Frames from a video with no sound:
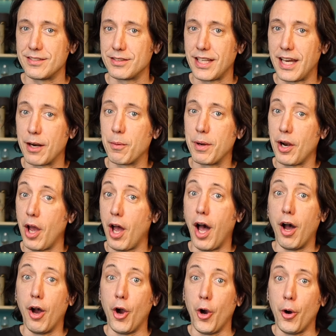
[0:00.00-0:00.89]
kind of went,
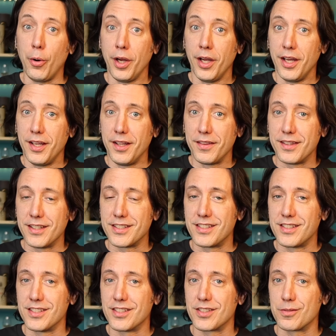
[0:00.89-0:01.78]
uh-oh,
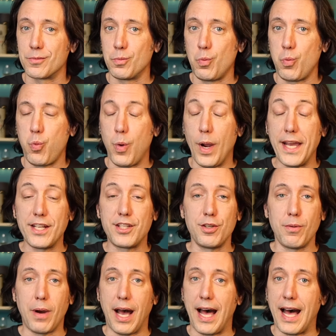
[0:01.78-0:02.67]
this is way
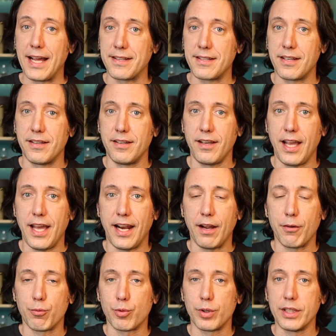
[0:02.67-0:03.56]
too hot, and
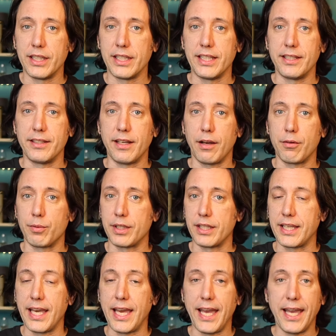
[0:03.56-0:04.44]
I really I
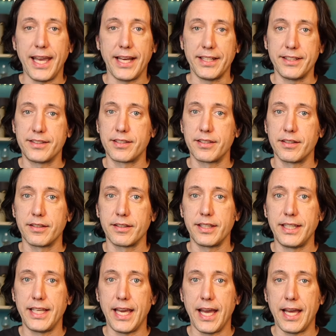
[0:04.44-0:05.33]
really can't
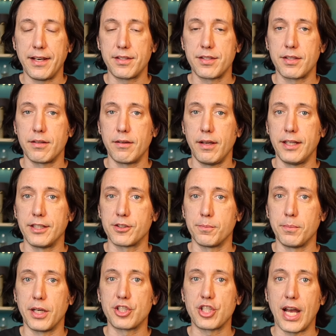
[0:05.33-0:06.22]
get
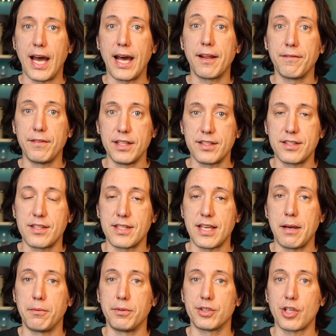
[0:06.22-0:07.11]
as much out of this as
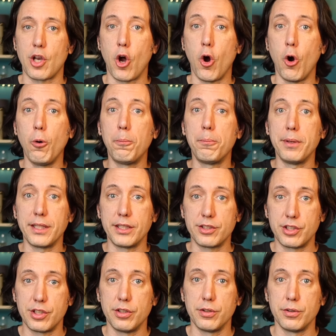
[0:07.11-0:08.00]
I was
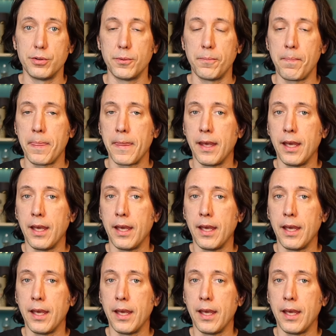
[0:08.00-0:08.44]
hoping to.